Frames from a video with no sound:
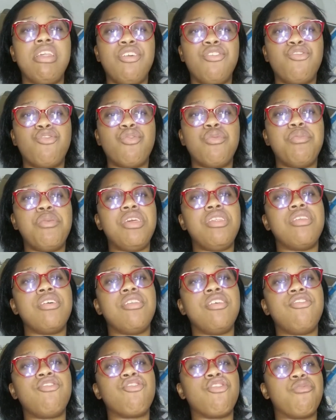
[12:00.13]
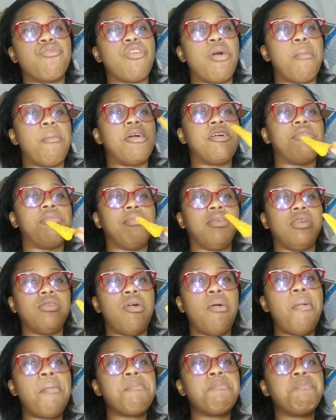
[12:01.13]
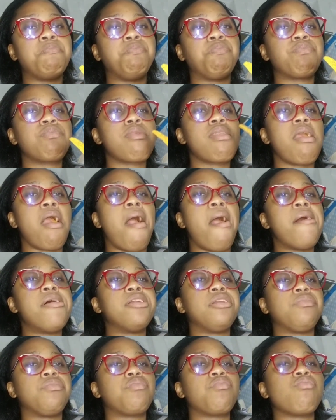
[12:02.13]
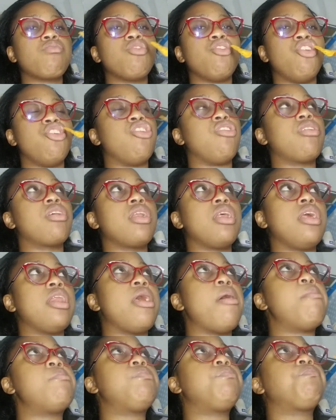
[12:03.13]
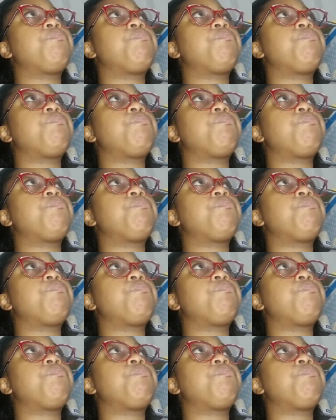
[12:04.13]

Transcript: links will be in the description box below. So just click them.